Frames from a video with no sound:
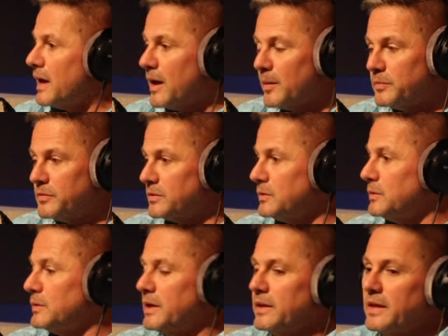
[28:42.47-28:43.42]

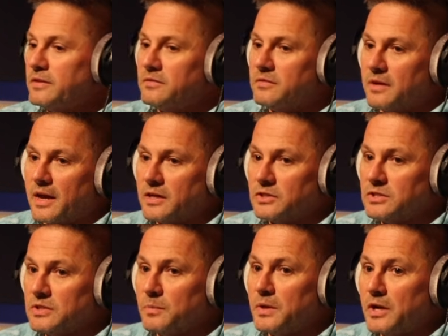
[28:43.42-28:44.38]
Absolutely. And that's actually
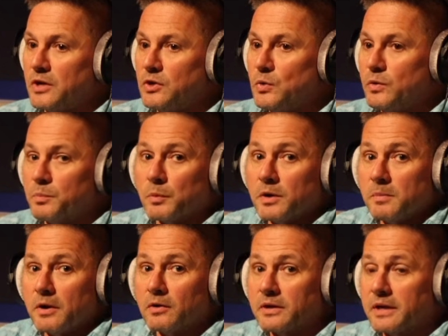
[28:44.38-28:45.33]
something I do with
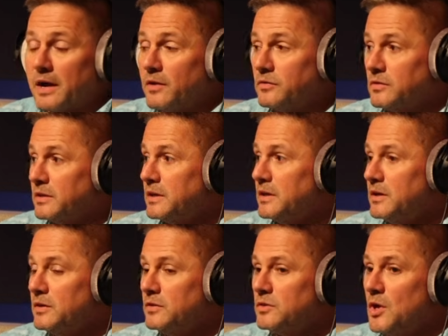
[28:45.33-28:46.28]
premarital counseling.
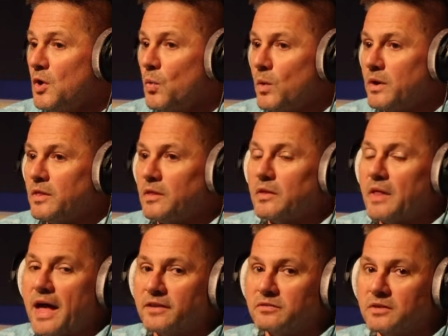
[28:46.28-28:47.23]
Is one of the
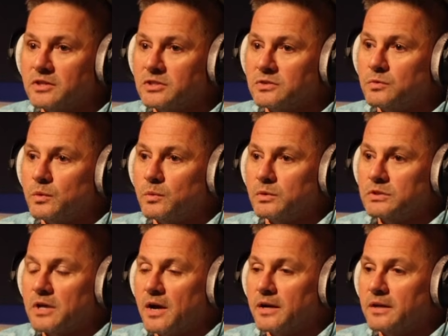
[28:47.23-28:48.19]
last sessions when we're
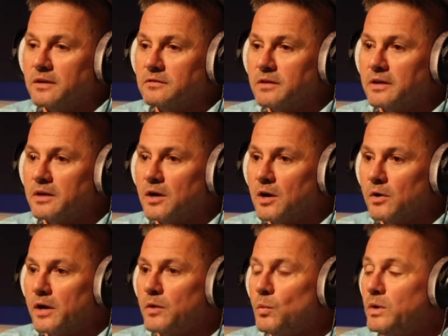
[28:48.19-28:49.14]
talking is like, all
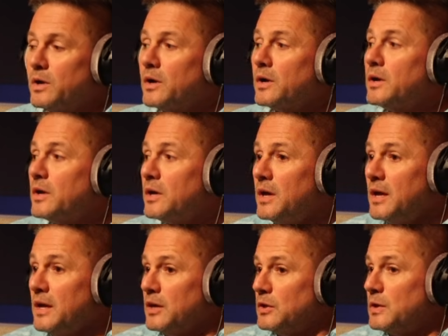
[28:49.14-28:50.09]
right, you
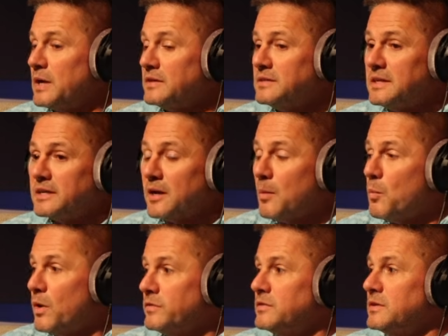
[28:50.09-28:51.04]
guys need to come
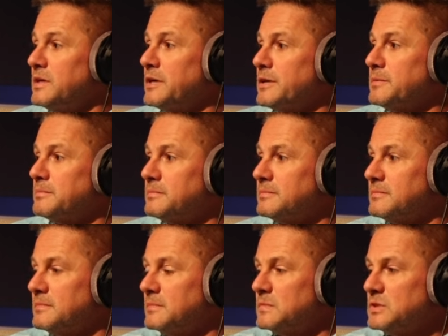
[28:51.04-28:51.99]
once a year.
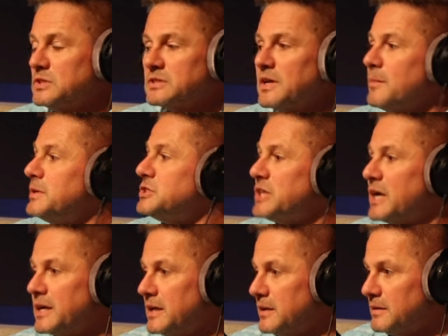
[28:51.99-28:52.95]
Just come and
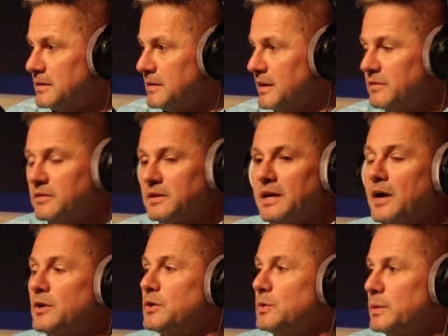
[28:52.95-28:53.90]
check in and see how
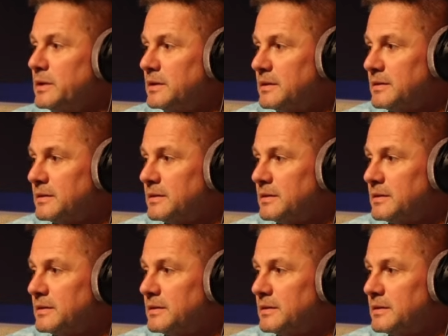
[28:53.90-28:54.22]
you're doing.